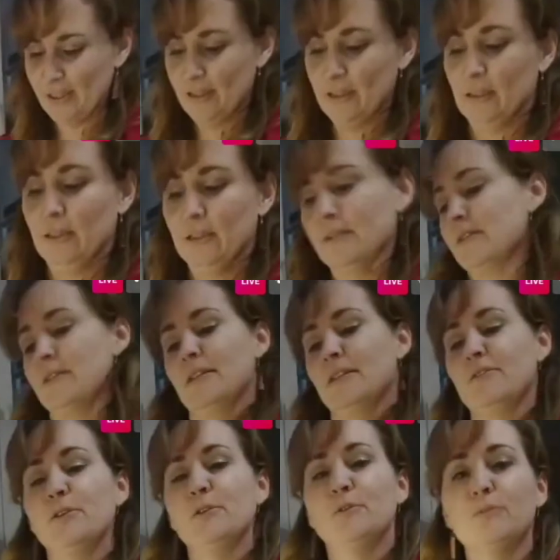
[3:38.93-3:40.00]
it as thin as
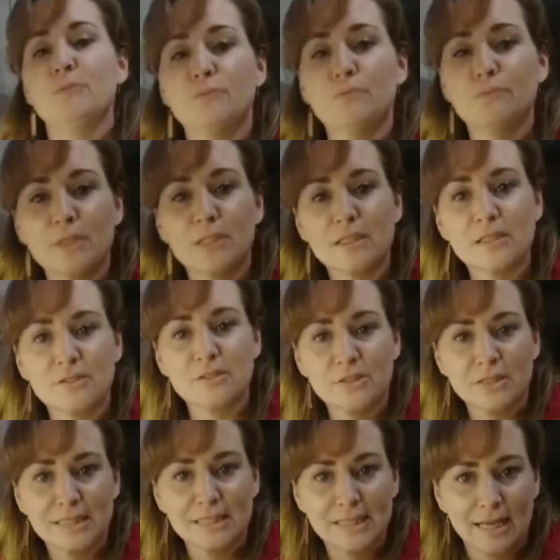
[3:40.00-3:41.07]
you can,
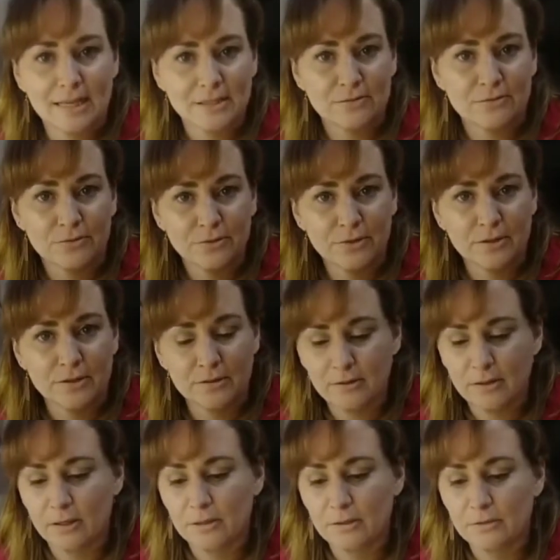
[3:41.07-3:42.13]
you should be able to
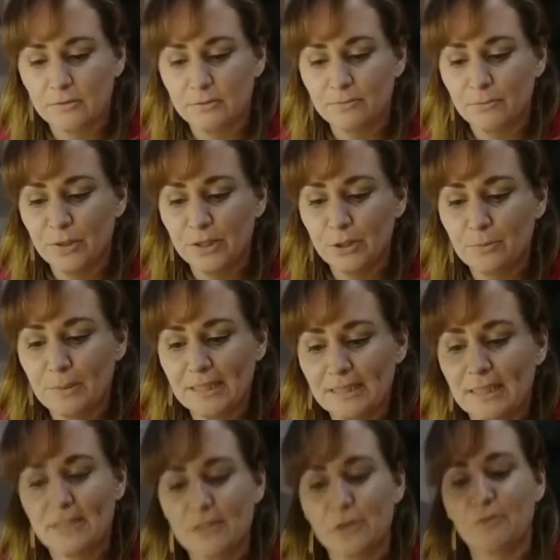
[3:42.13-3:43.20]
read newspaper through
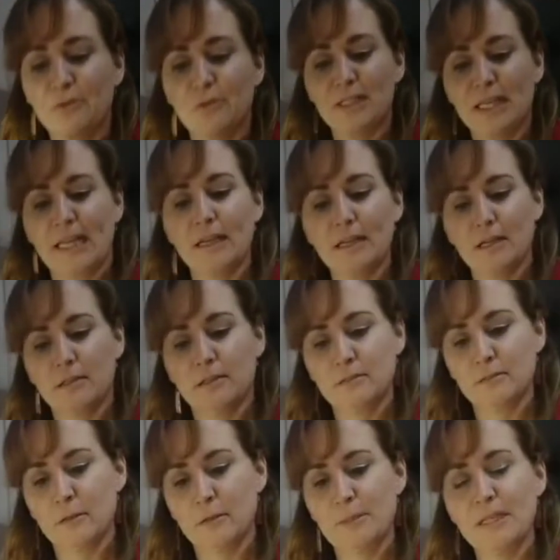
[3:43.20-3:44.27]
it. But you see how it
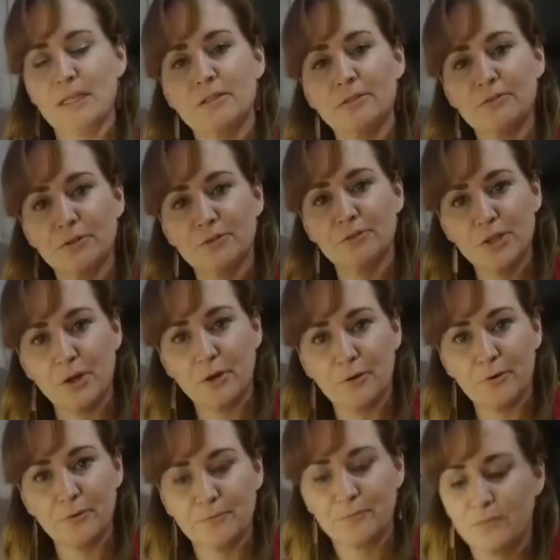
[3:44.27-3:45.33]
broke right away?
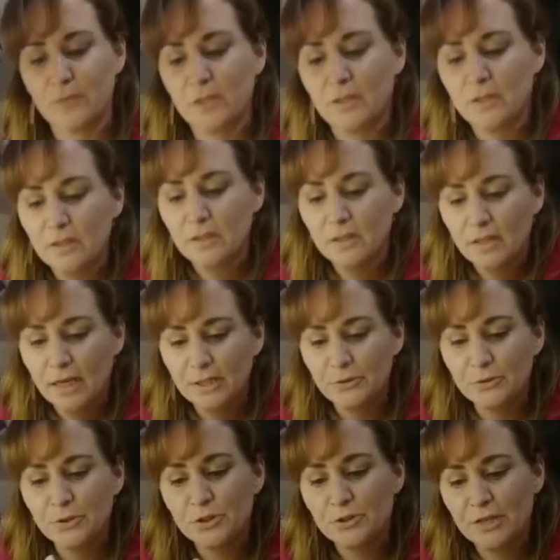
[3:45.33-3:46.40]
So
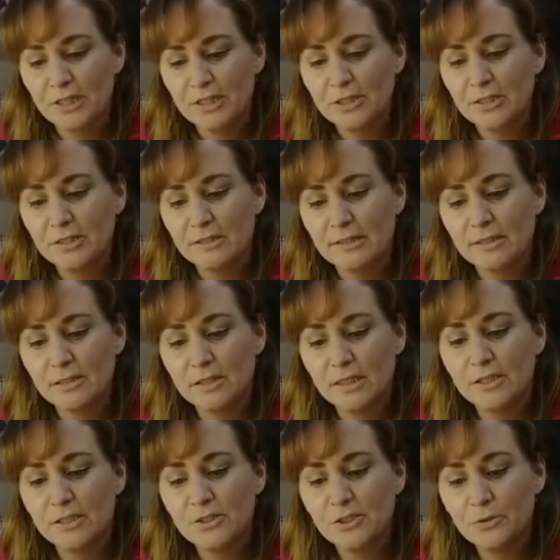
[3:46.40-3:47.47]
that means I haven't created
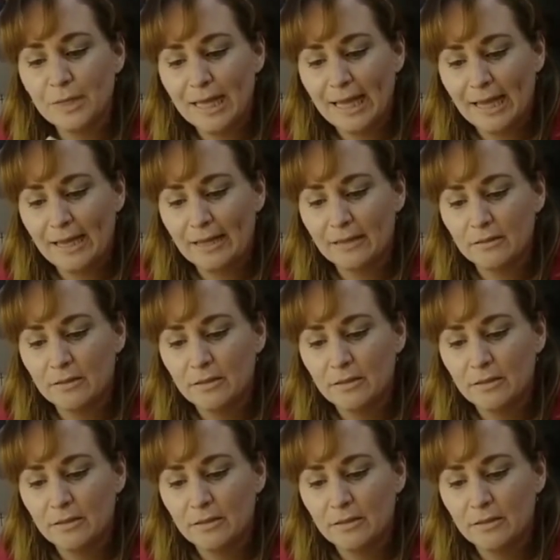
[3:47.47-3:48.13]
enough gluten yet.